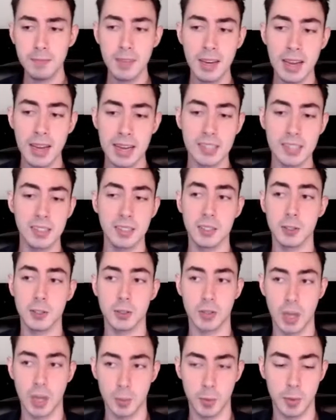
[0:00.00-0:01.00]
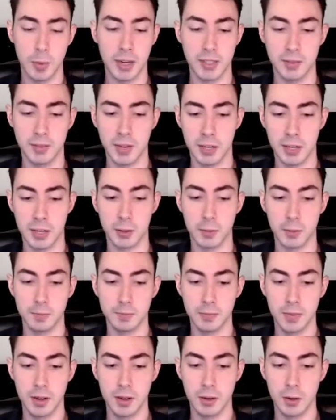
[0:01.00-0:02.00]
as the initial compromise vector.
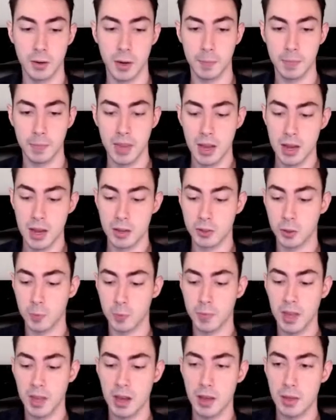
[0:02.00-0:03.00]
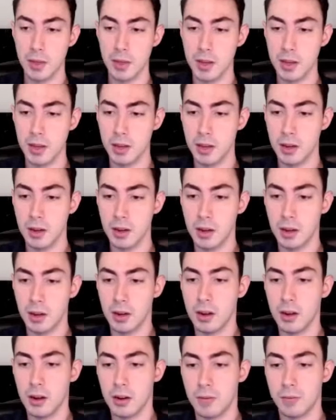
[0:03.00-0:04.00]
Right? So the
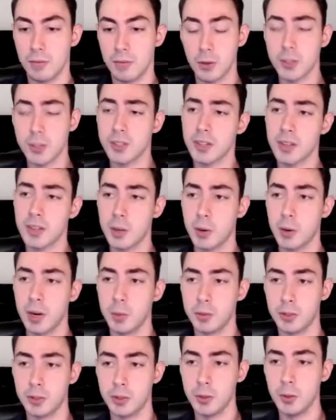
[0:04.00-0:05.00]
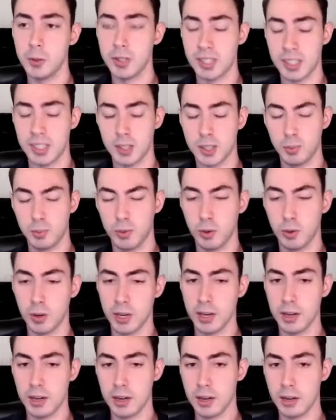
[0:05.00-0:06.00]
first thing they were able to do is
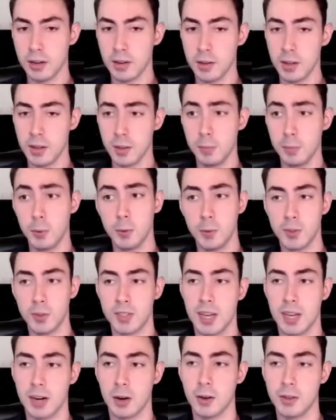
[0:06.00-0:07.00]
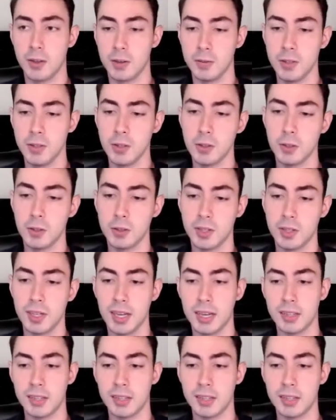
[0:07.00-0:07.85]
exploit the Bluetooth stack on the vehicle to get